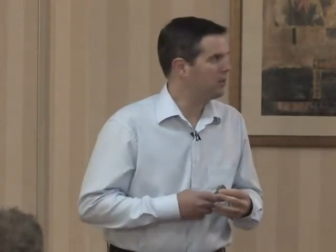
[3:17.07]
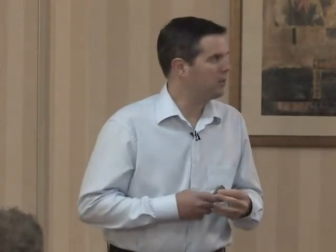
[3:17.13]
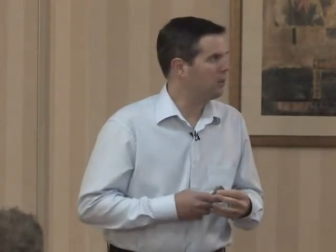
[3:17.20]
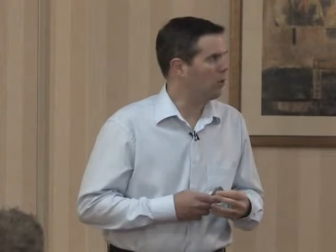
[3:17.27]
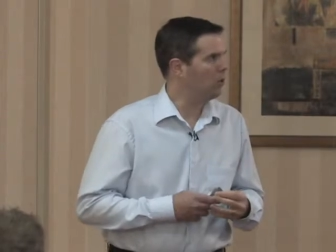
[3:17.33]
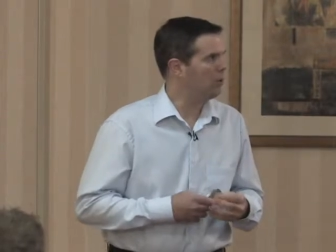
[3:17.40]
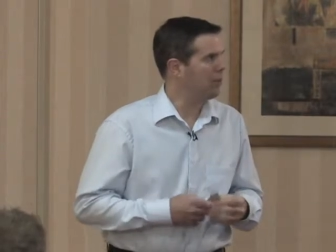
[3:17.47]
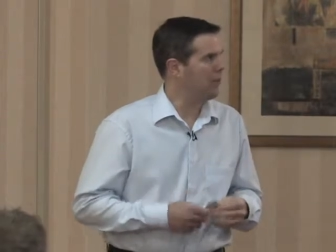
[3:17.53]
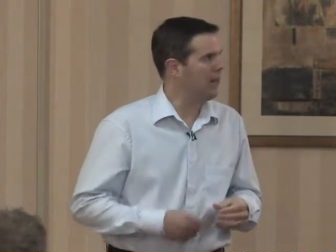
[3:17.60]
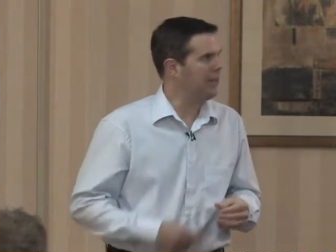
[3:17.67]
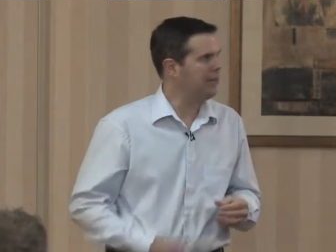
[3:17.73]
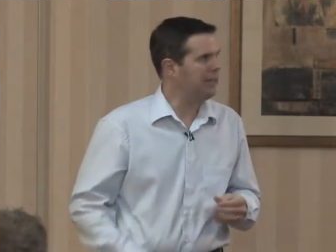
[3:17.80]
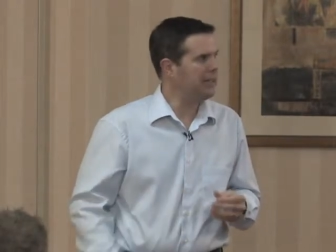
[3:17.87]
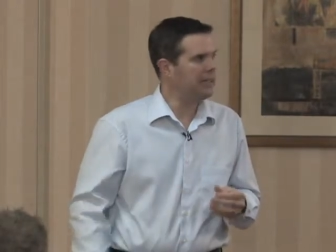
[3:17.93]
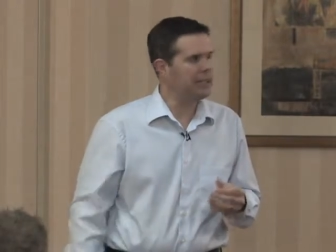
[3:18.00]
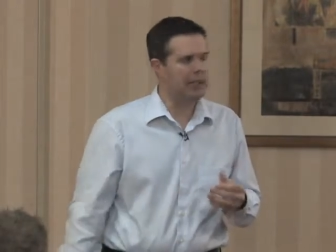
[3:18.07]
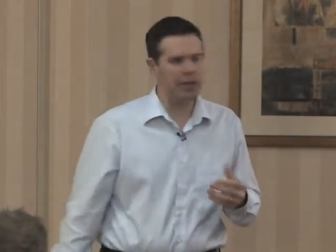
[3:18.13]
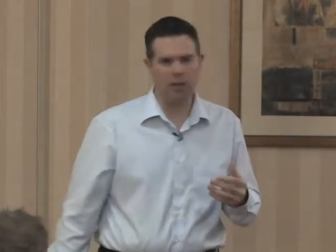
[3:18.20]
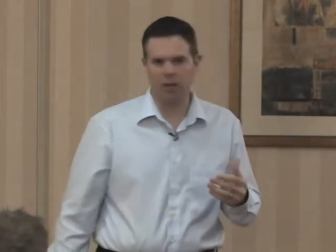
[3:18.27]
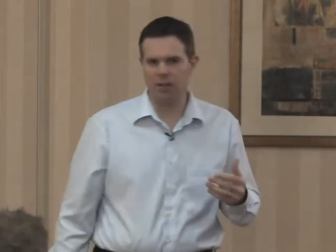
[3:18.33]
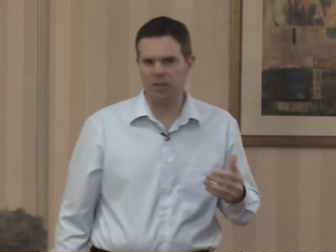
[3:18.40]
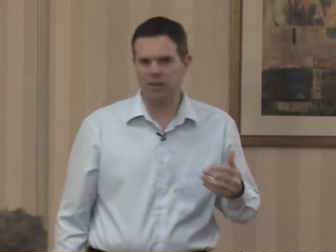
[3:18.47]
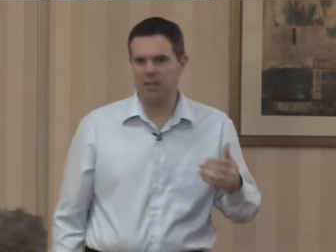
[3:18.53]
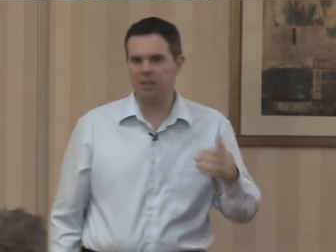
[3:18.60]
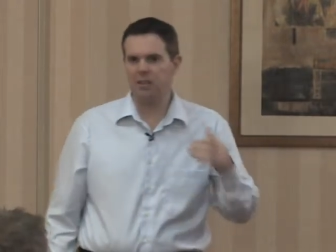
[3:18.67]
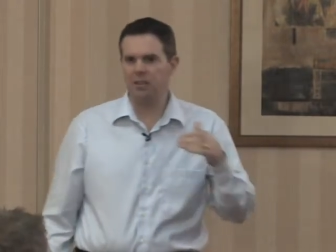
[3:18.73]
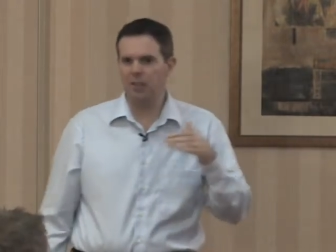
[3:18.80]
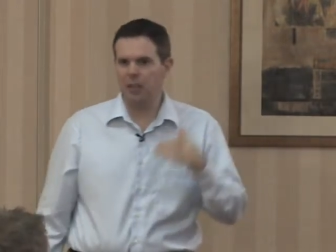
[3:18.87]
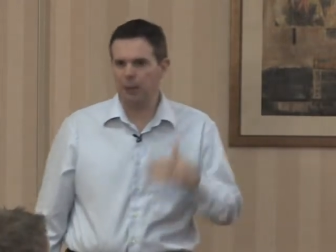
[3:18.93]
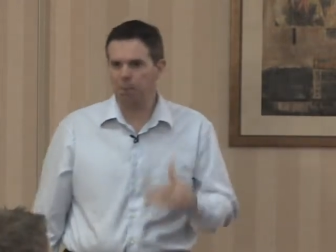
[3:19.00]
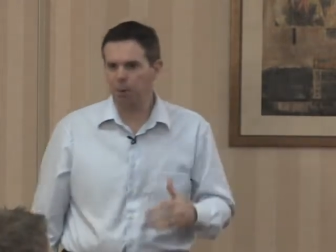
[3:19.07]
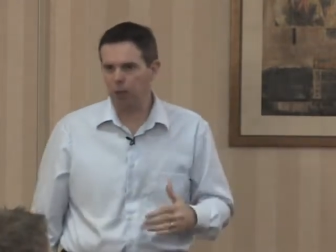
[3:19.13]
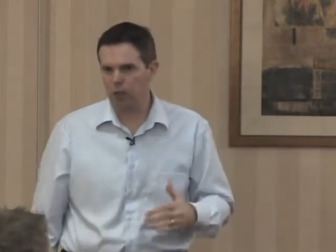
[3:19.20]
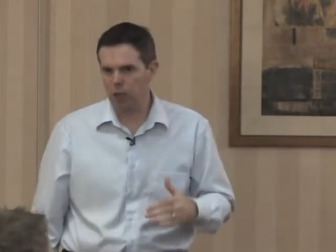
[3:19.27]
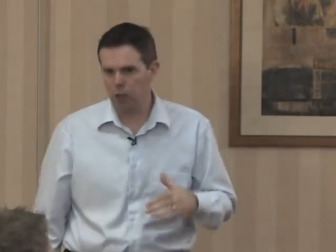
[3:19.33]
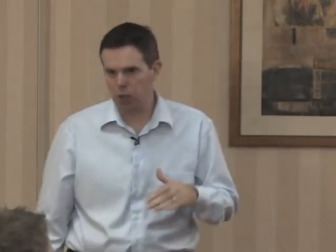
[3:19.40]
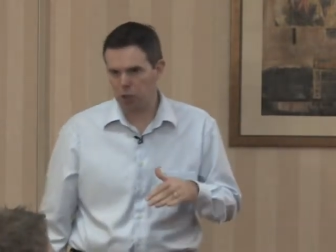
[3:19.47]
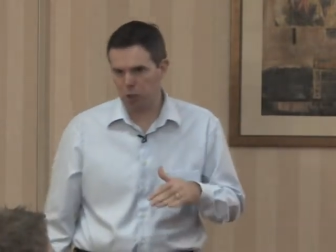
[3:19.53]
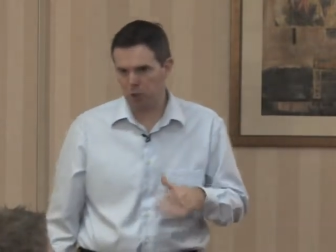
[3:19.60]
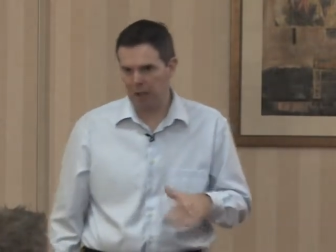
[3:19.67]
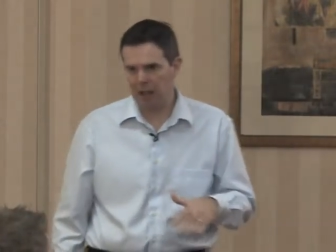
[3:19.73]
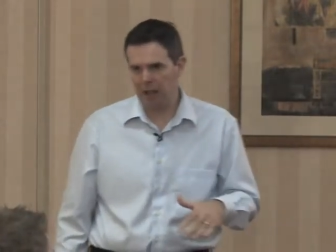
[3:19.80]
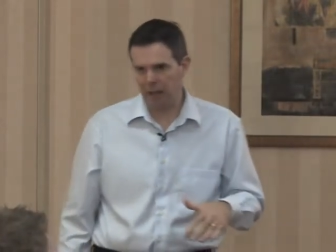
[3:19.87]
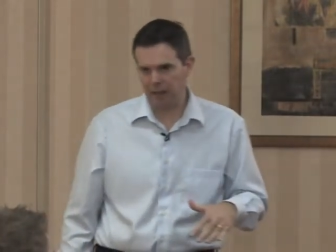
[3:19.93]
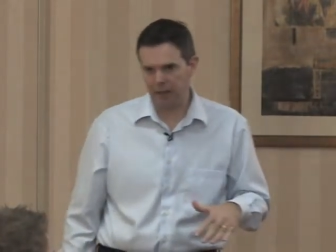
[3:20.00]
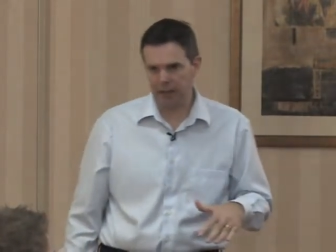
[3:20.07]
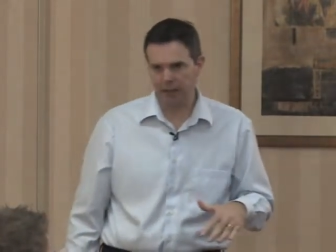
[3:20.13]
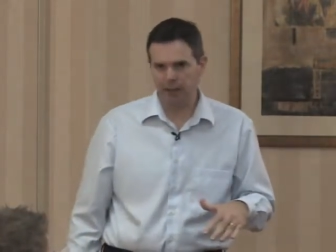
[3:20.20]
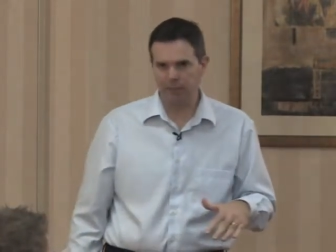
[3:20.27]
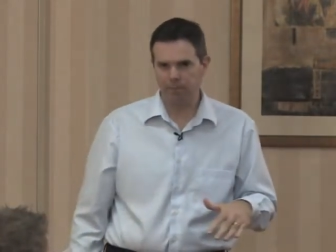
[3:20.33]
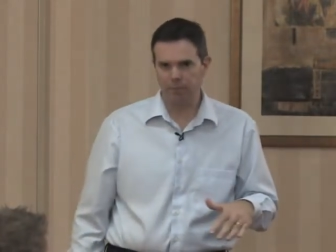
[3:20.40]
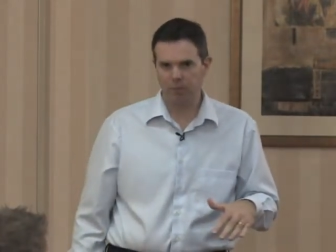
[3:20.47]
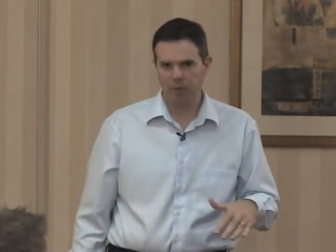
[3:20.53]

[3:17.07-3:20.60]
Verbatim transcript: So, the idea here is that the deeper your tonality,